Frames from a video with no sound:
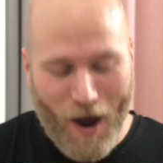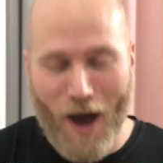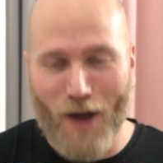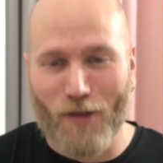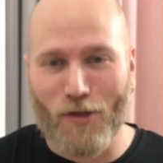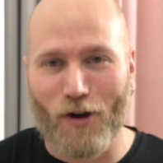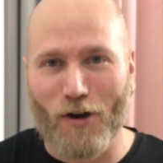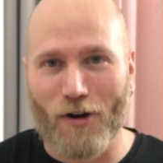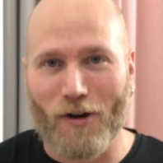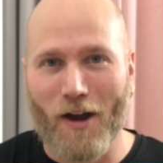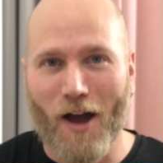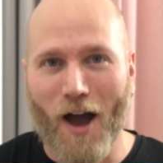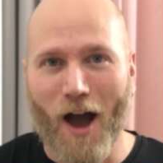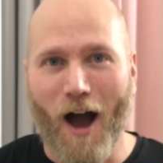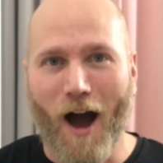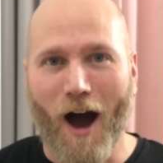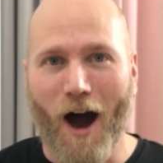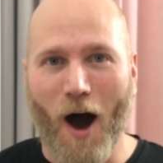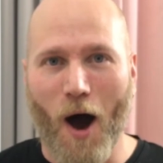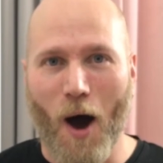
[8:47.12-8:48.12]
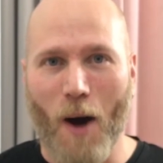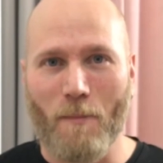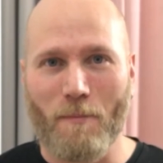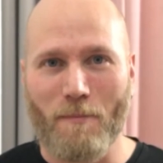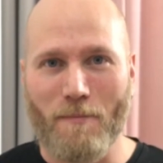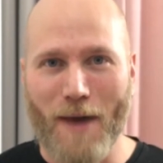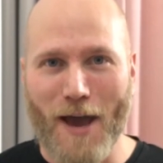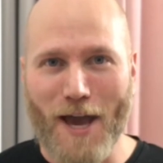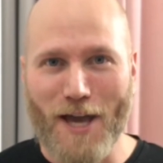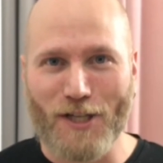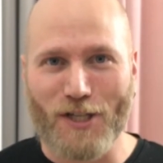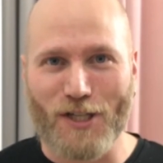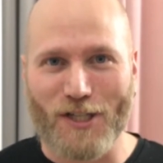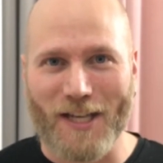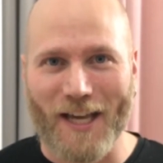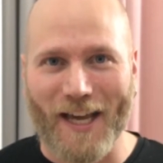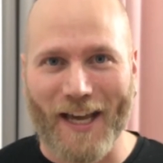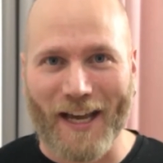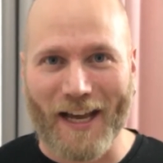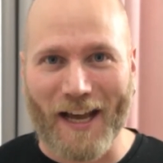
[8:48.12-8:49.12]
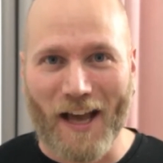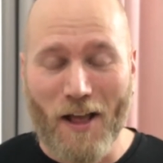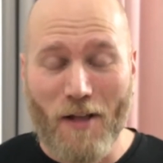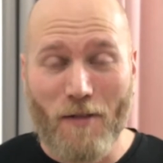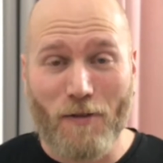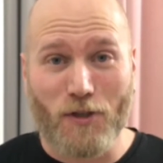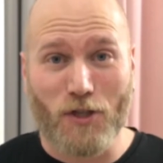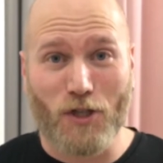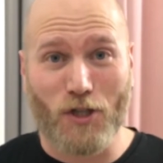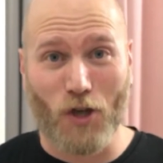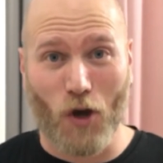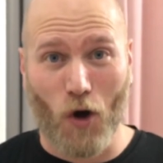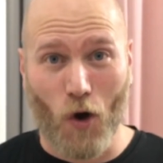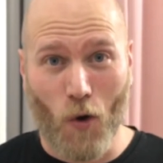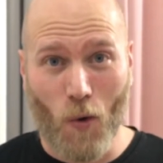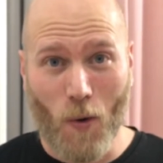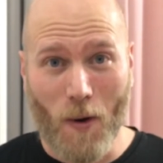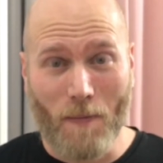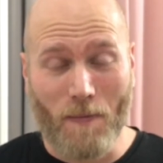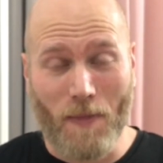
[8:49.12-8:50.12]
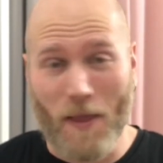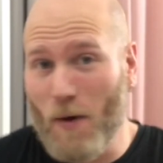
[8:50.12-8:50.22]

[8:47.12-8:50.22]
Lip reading: other. Amazing! So,